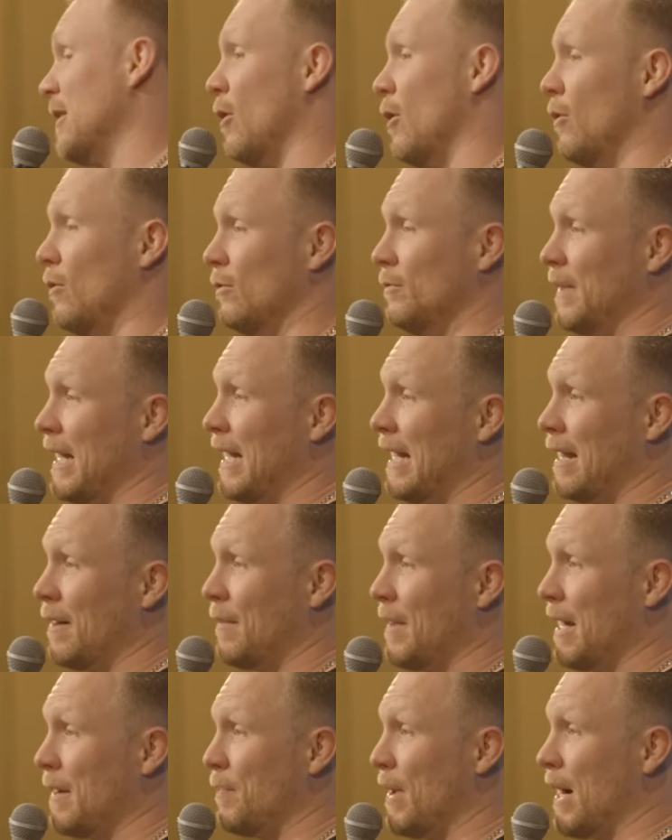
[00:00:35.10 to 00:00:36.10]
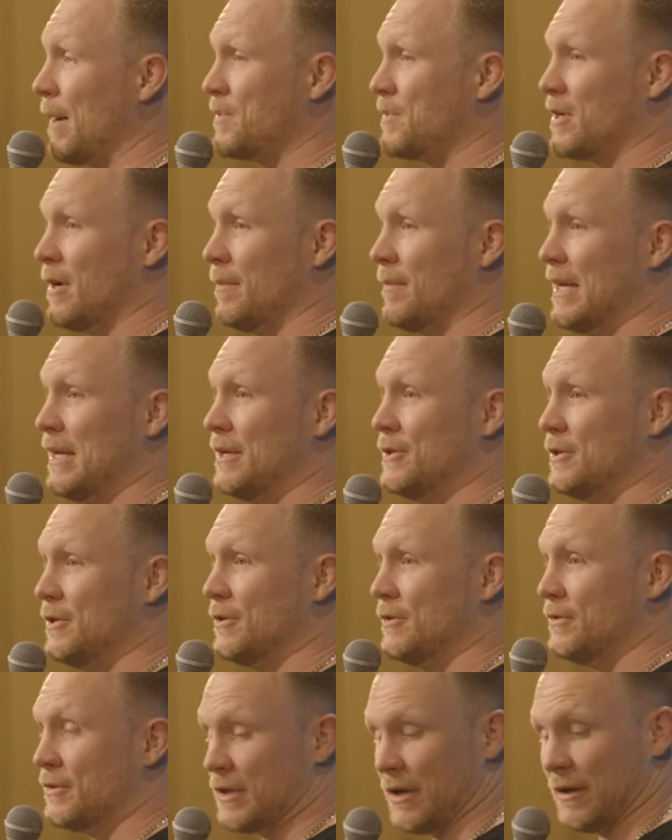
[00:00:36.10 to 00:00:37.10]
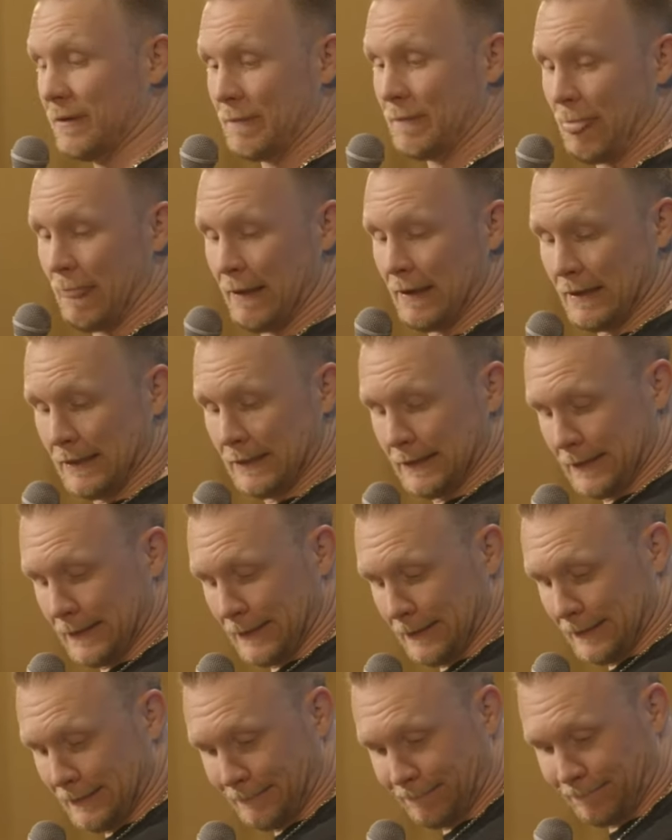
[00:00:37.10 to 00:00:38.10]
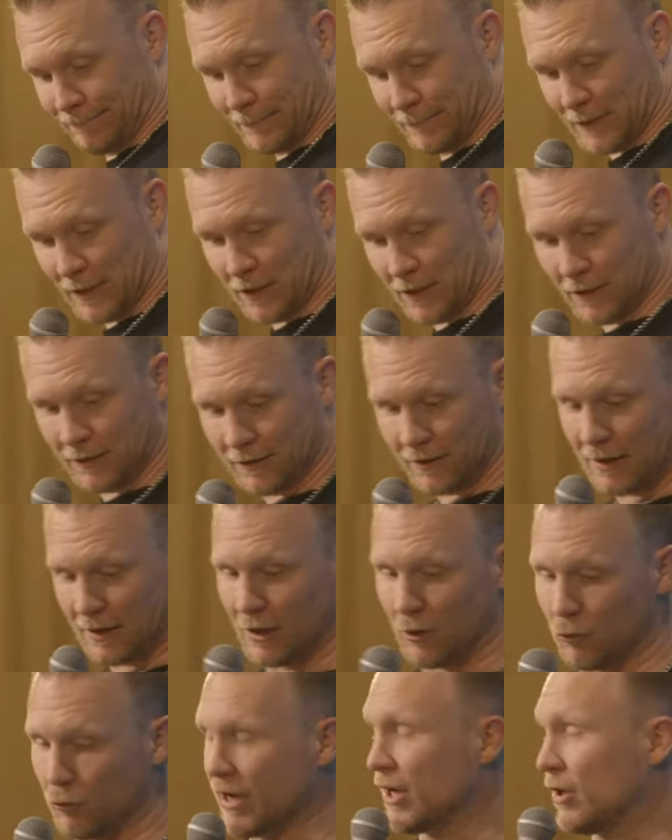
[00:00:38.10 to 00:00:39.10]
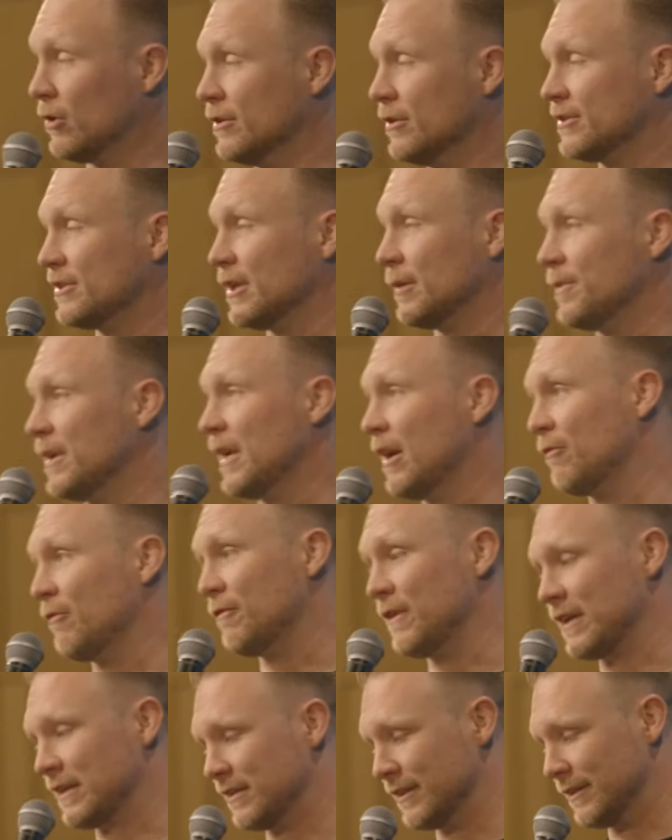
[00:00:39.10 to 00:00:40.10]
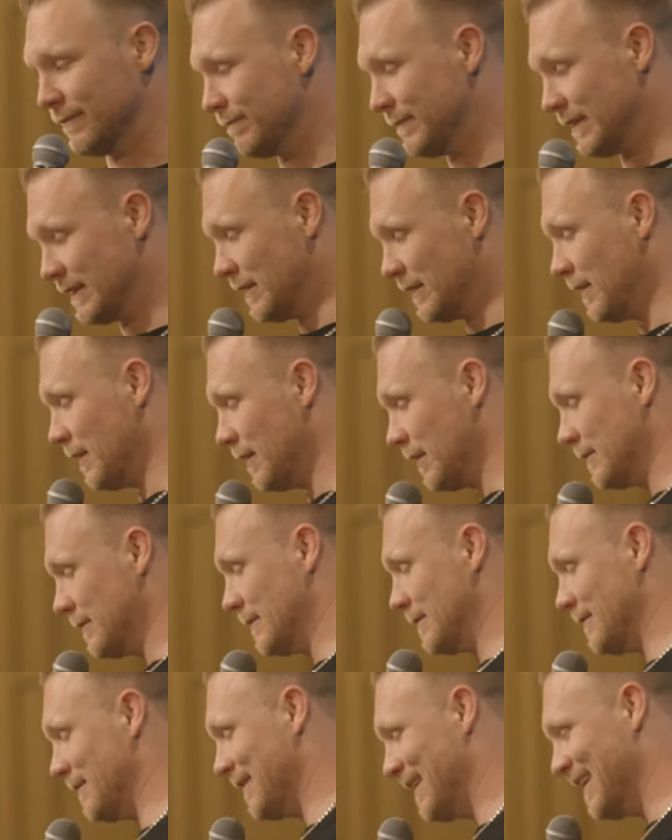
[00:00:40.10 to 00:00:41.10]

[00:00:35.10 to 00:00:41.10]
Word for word: we get old, man, I might pop some in too. So, you know, you get a wrinkle or something, I'll fix it, you know.